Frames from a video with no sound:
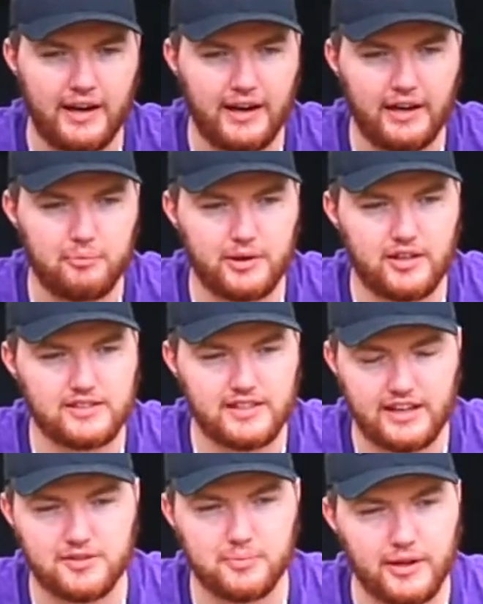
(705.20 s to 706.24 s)
head because
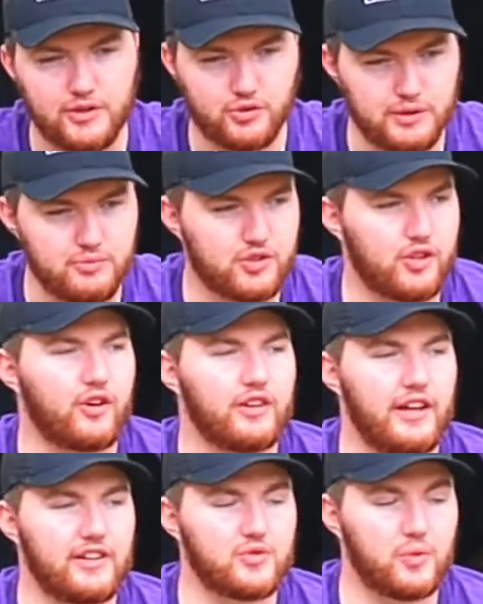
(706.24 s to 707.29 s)
that is my dream truck.
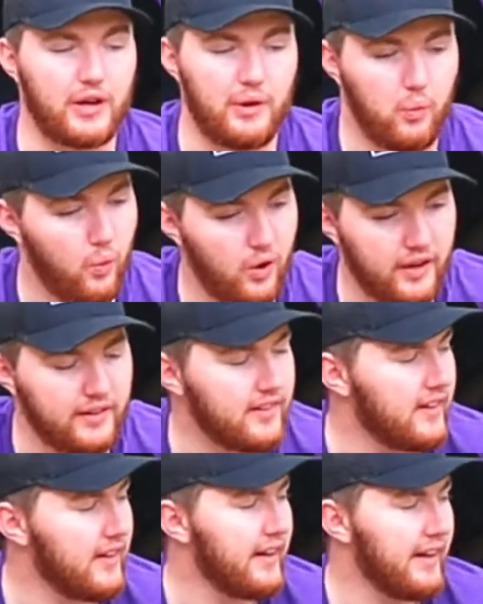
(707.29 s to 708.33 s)
That is what I want,
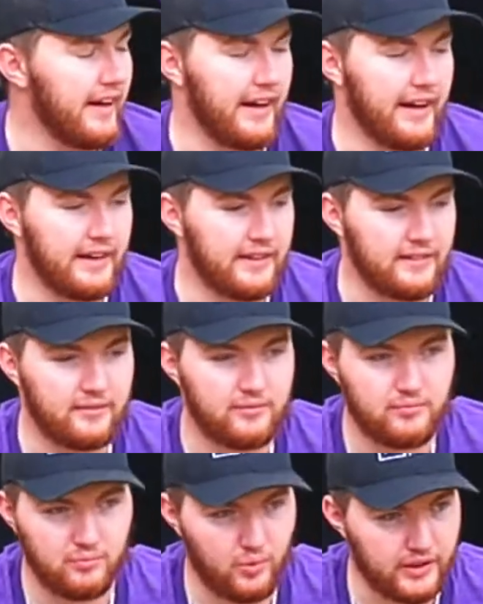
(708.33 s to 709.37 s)
and
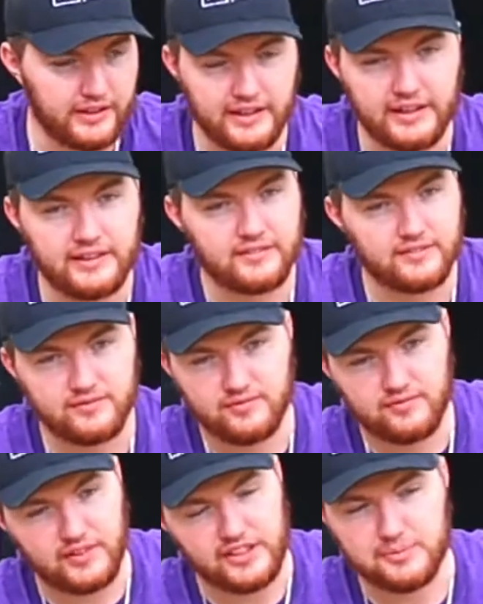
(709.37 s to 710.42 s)
one day
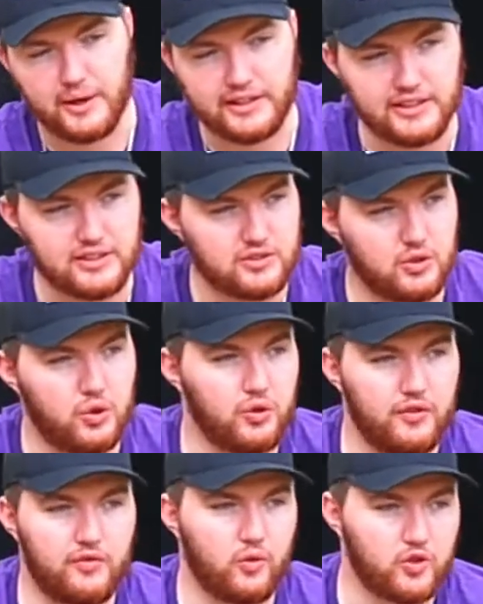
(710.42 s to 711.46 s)
this might get sold.
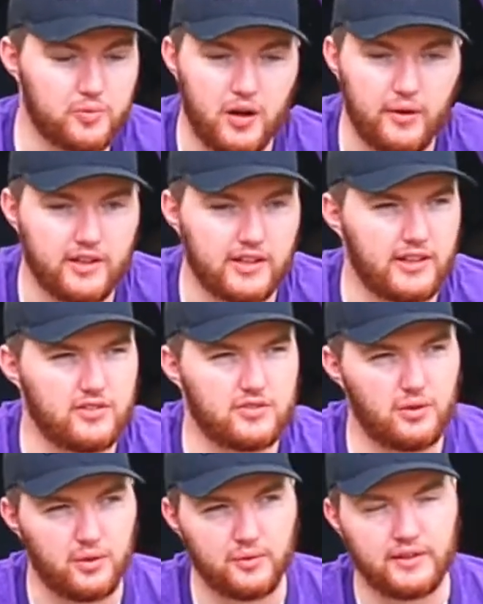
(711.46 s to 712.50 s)
The Ford's probably gonna get
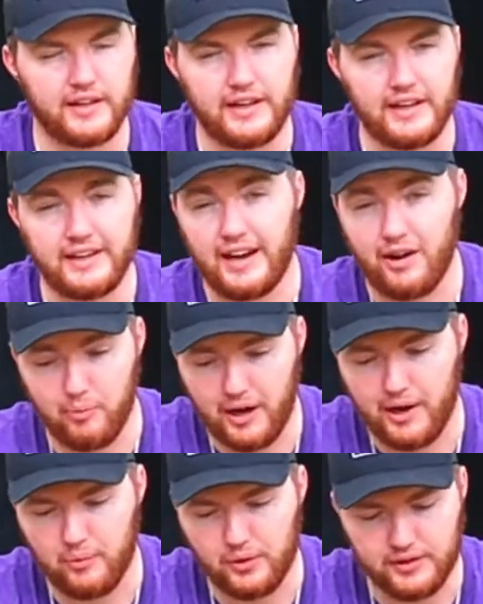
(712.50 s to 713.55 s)
sold, and I'll
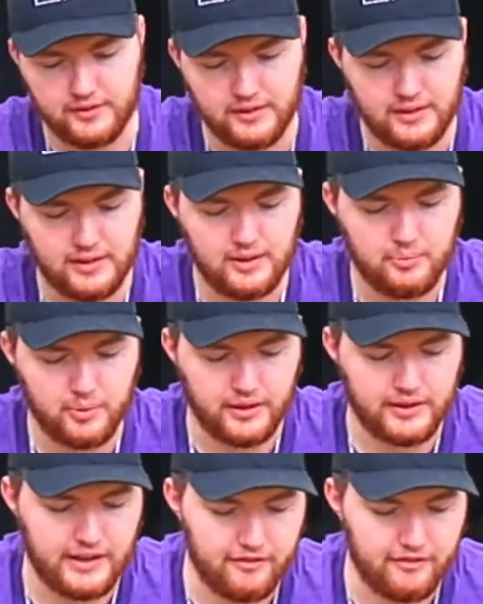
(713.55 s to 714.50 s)
buy one. But